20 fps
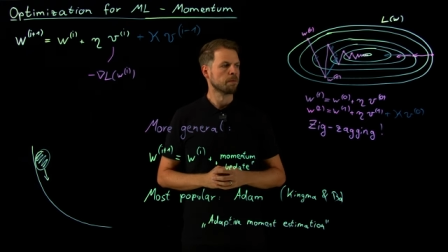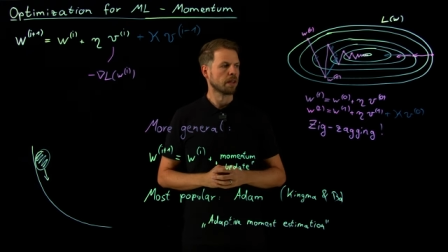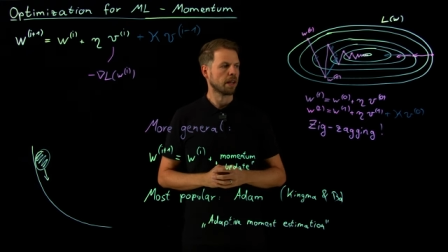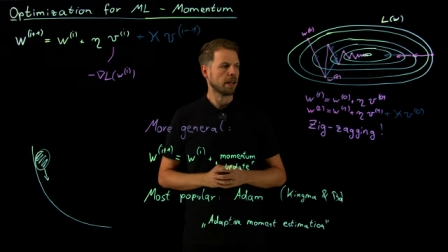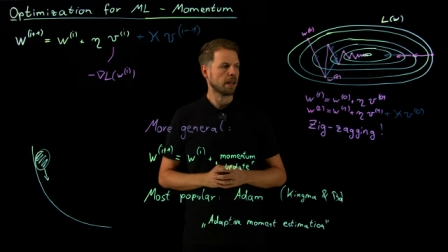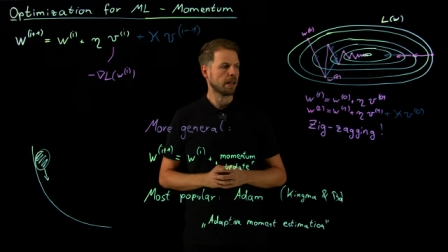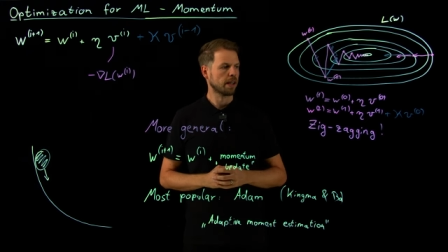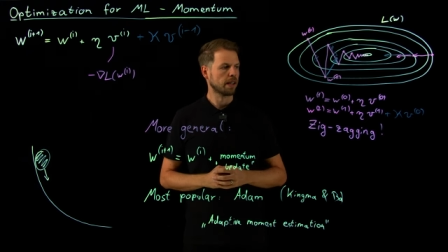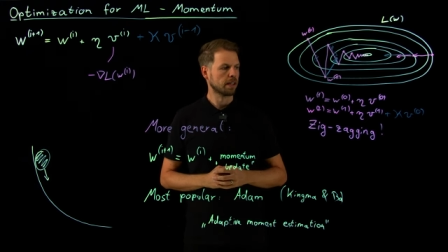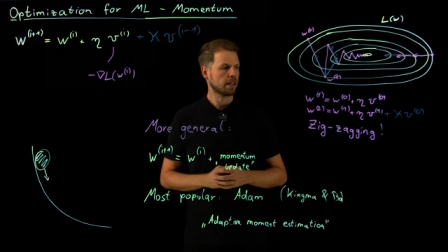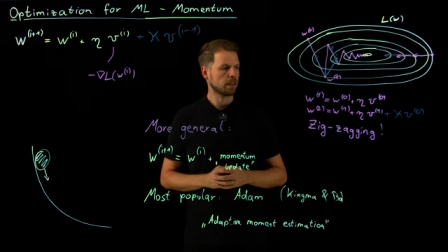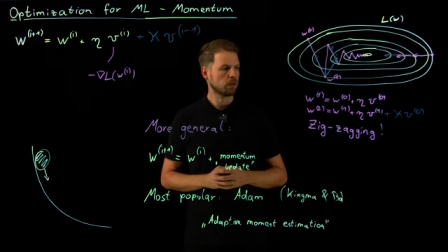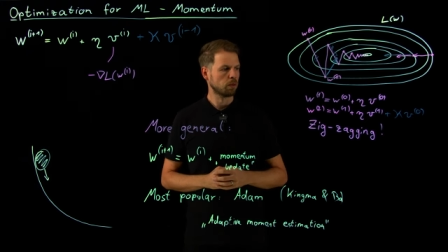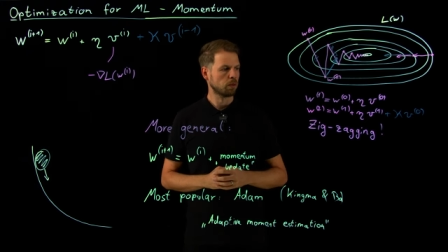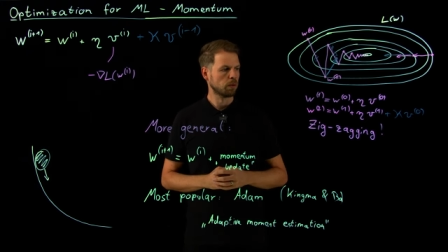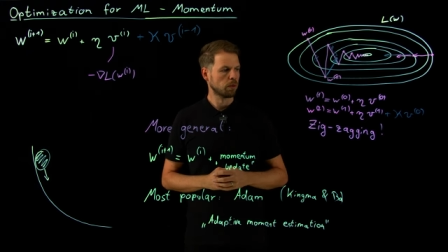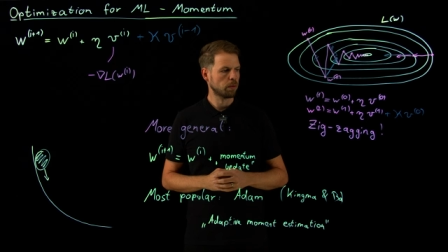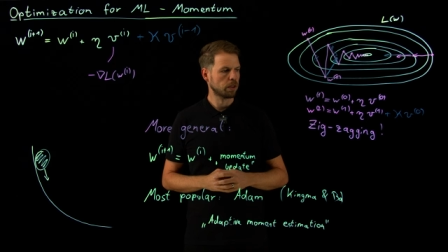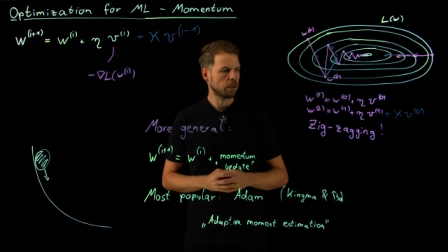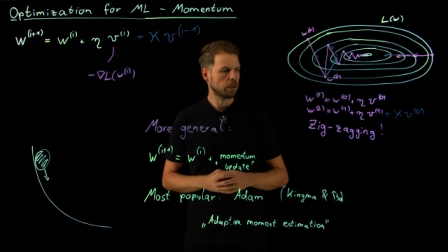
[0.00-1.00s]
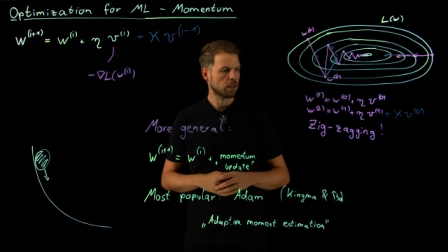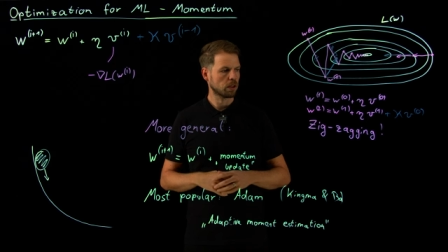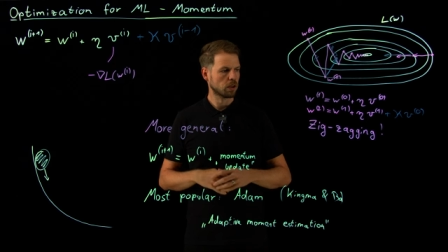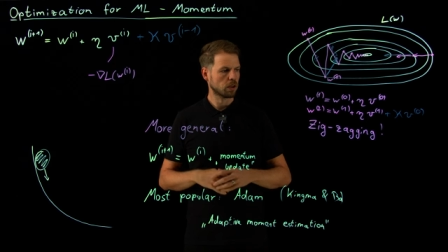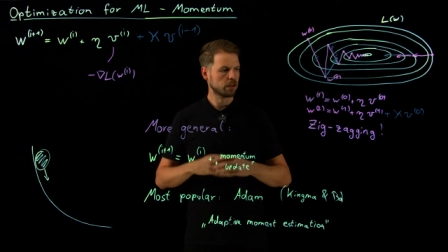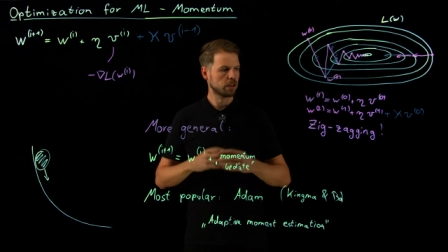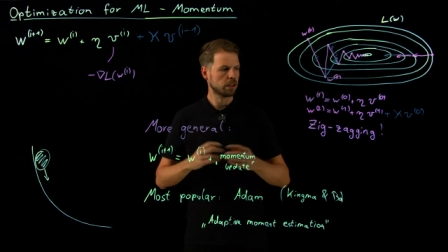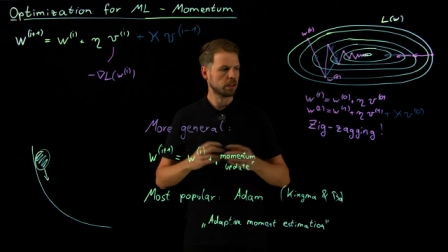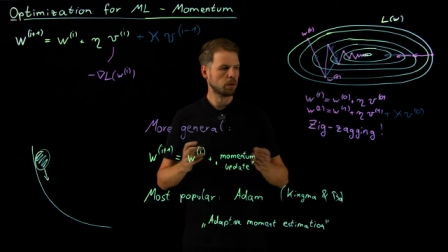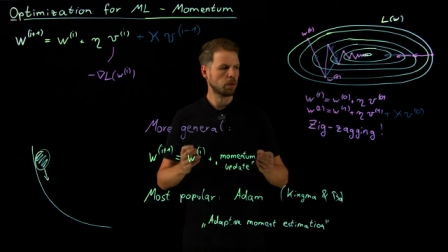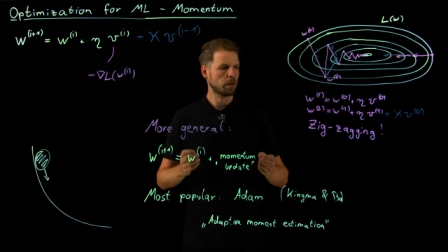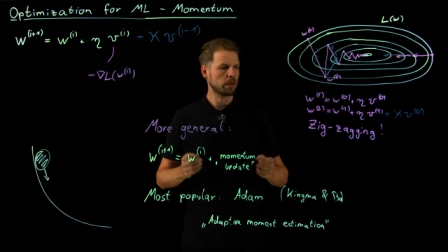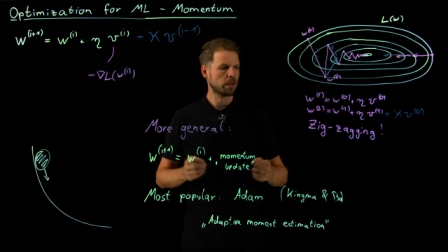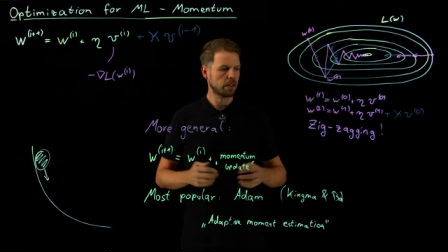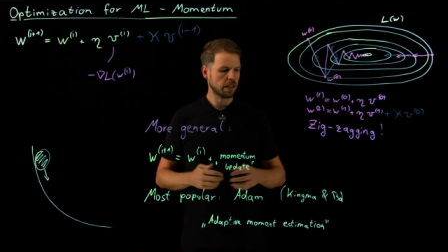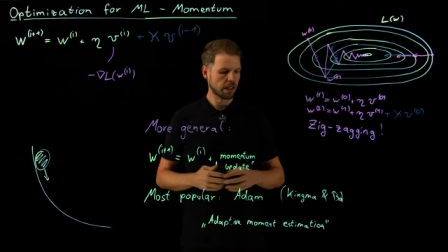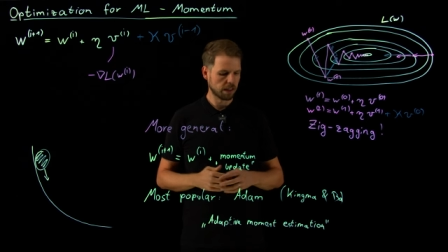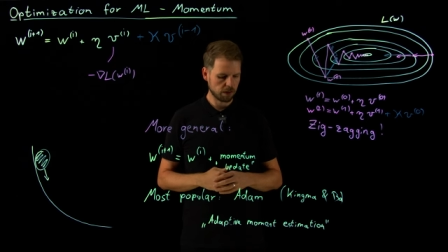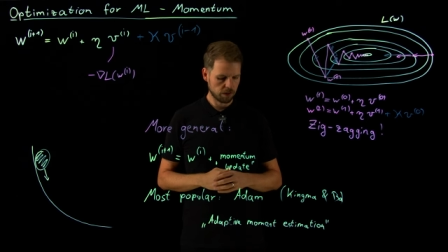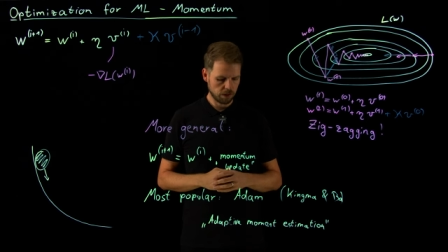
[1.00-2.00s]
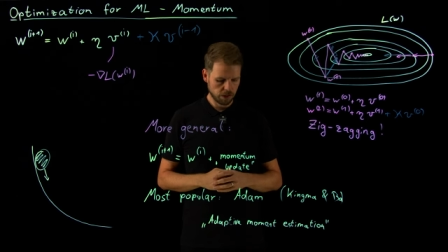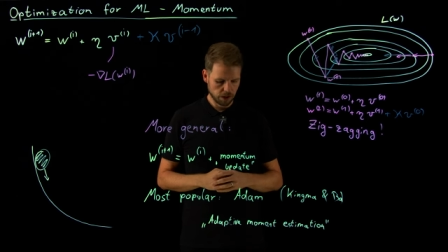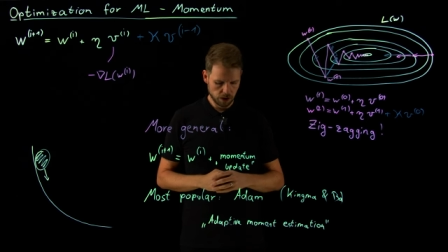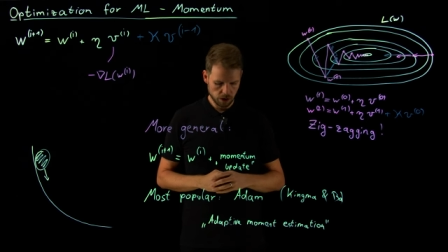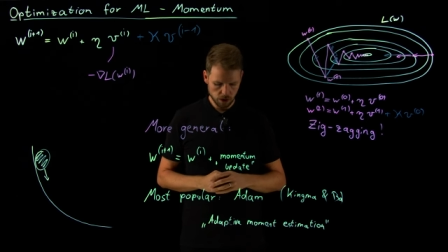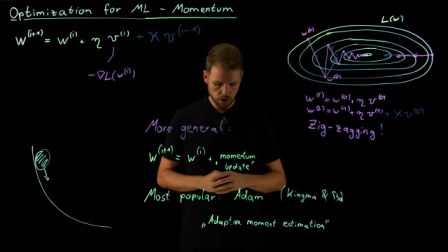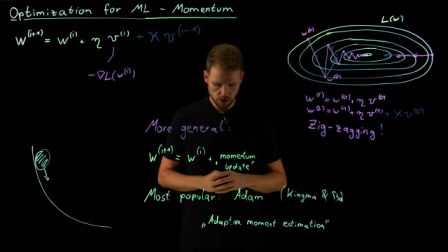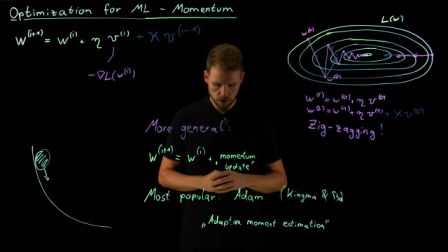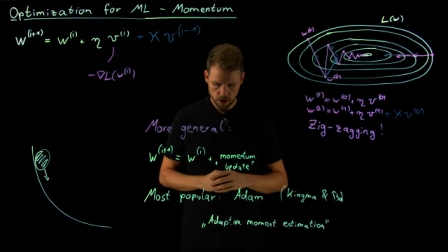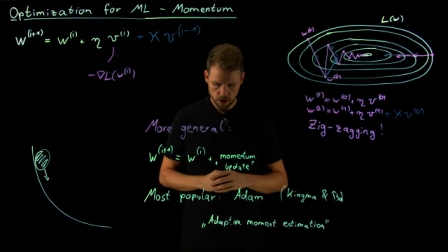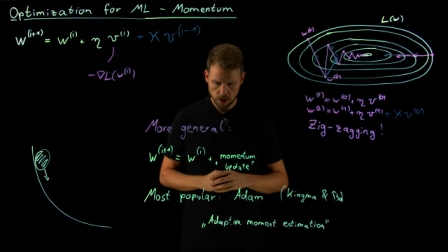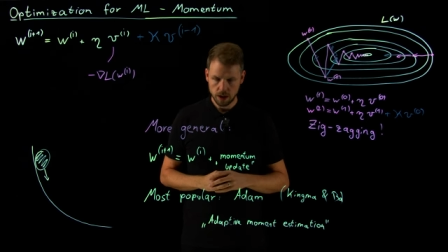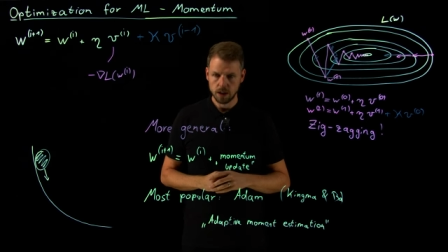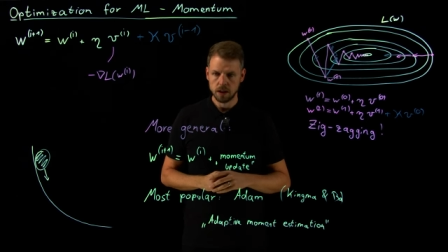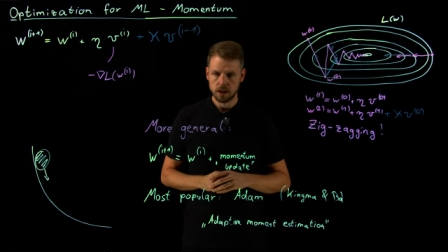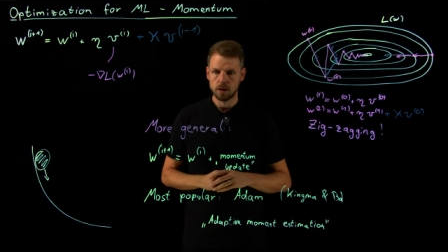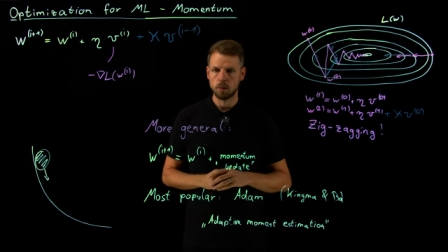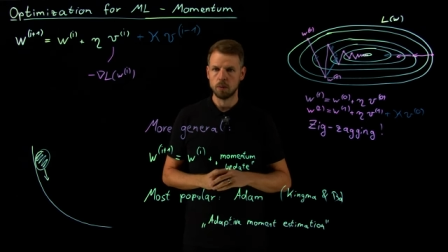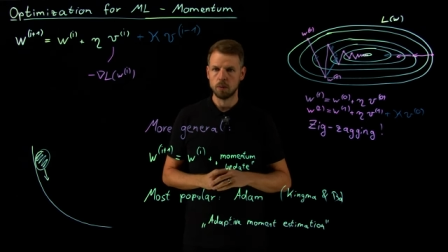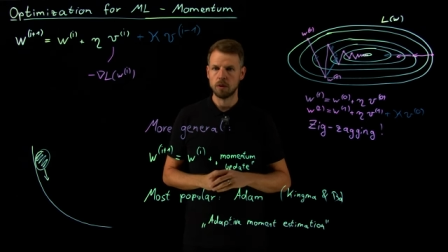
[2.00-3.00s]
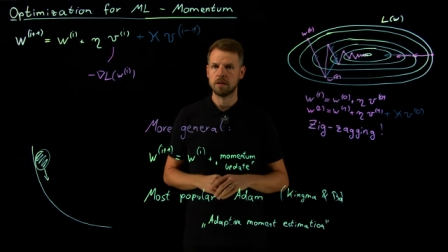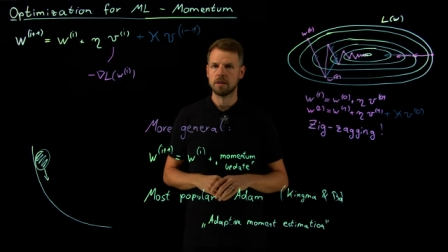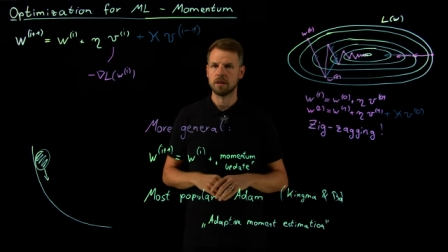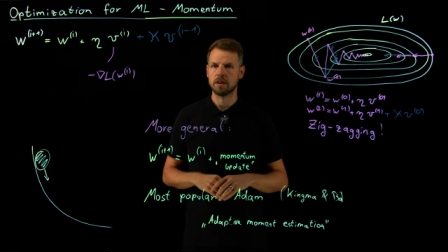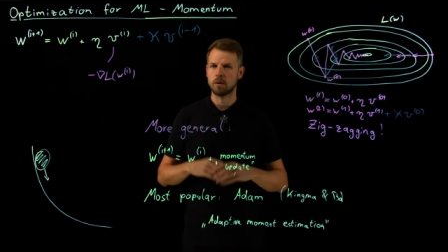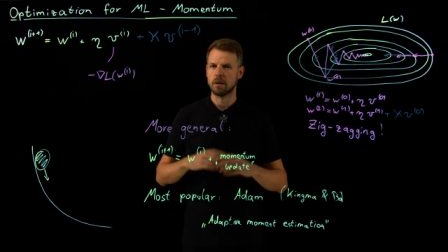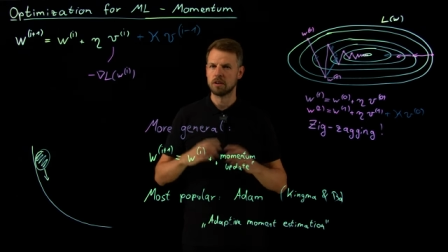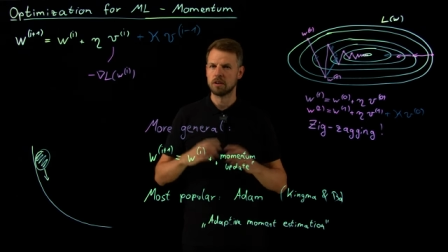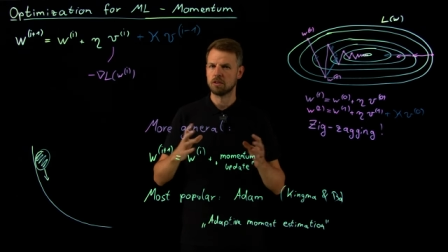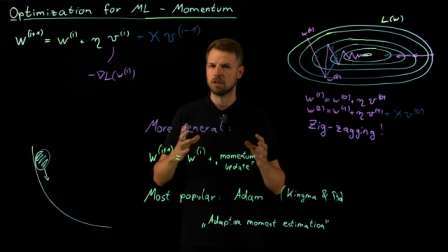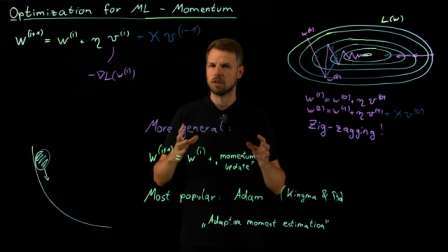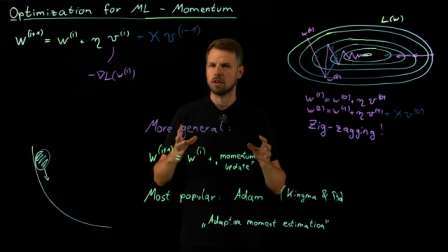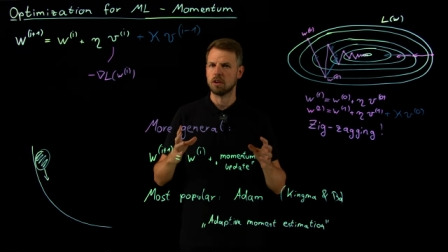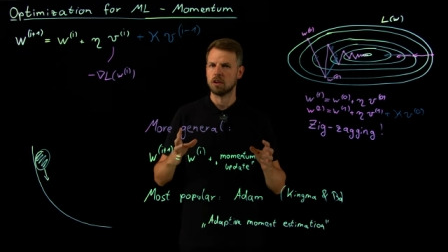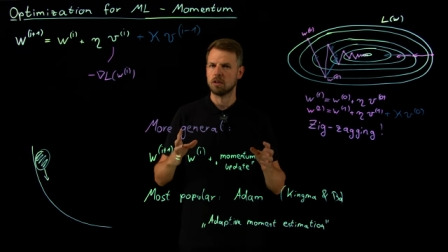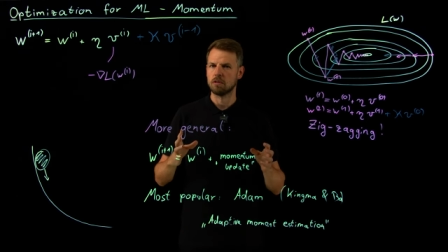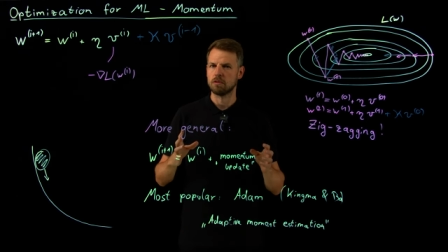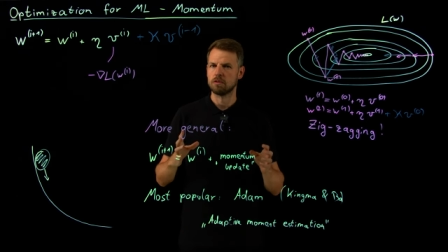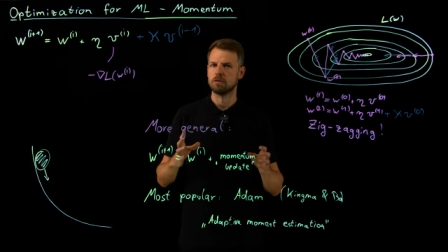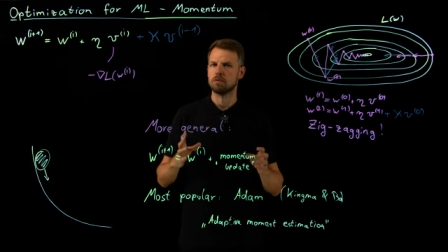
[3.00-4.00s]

And we will continue with the next video with the question of